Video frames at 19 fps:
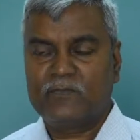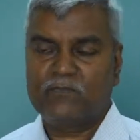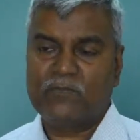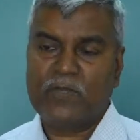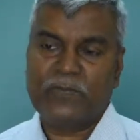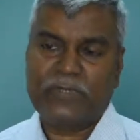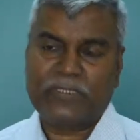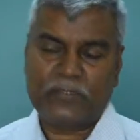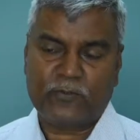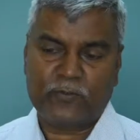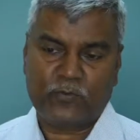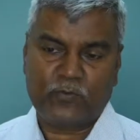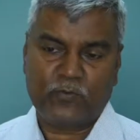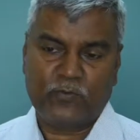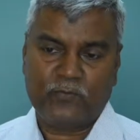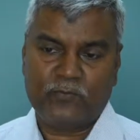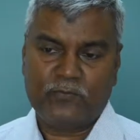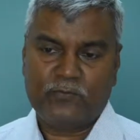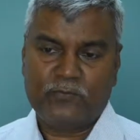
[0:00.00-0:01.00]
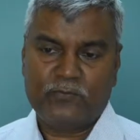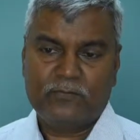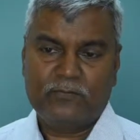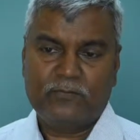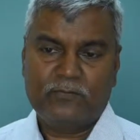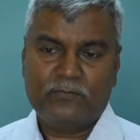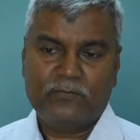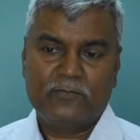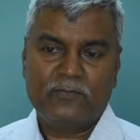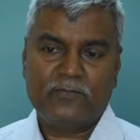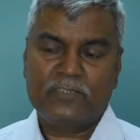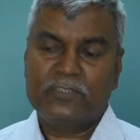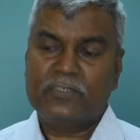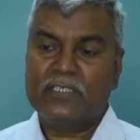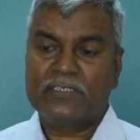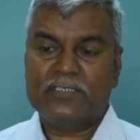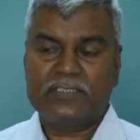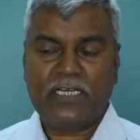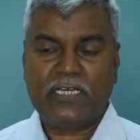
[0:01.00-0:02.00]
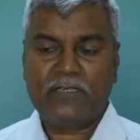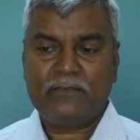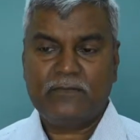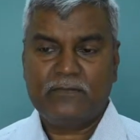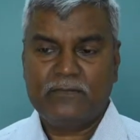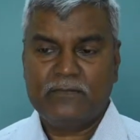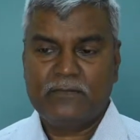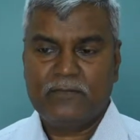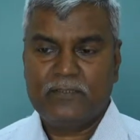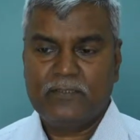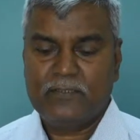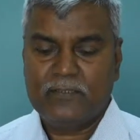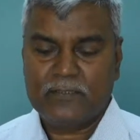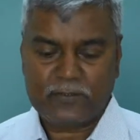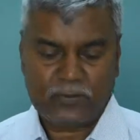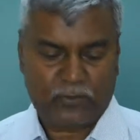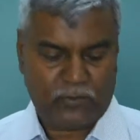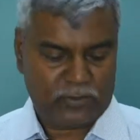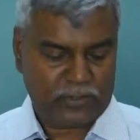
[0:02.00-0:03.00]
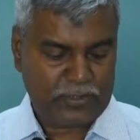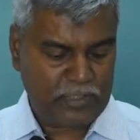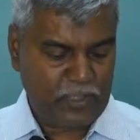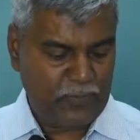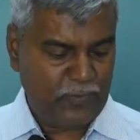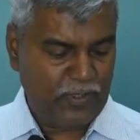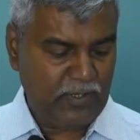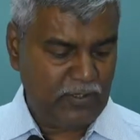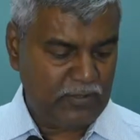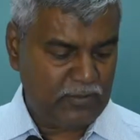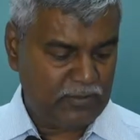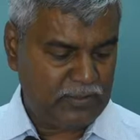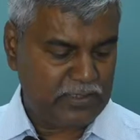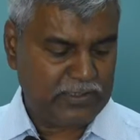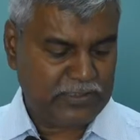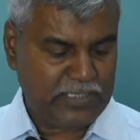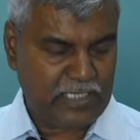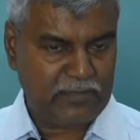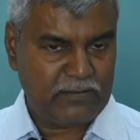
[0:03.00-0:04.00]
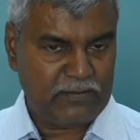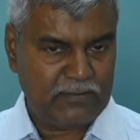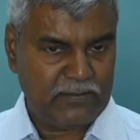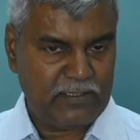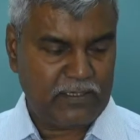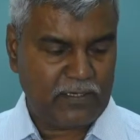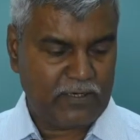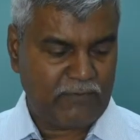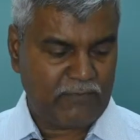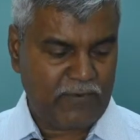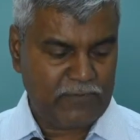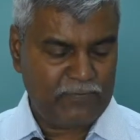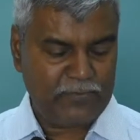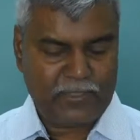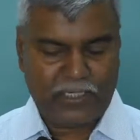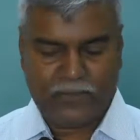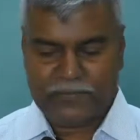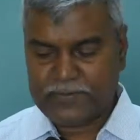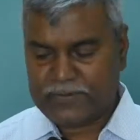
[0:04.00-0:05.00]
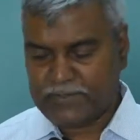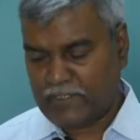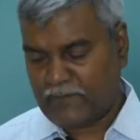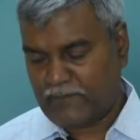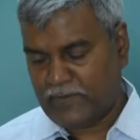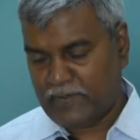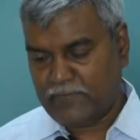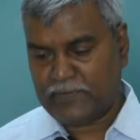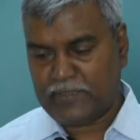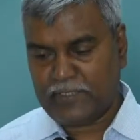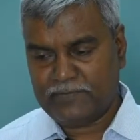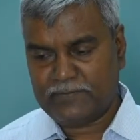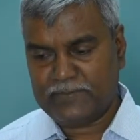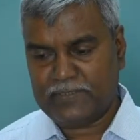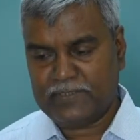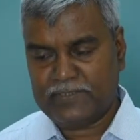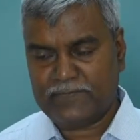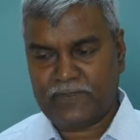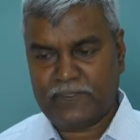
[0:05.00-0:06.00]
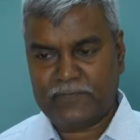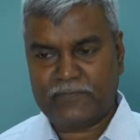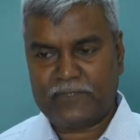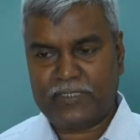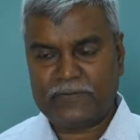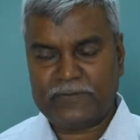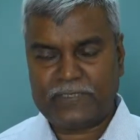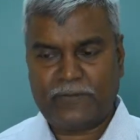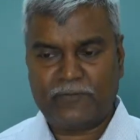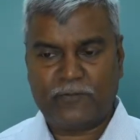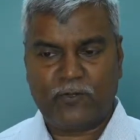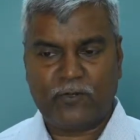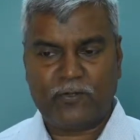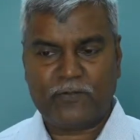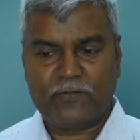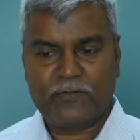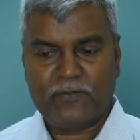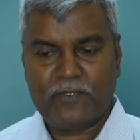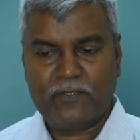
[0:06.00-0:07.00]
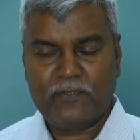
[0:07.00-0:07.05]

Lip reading: My method 2. She does that. So on the table, this side there are 5 cups, These 5 cups have got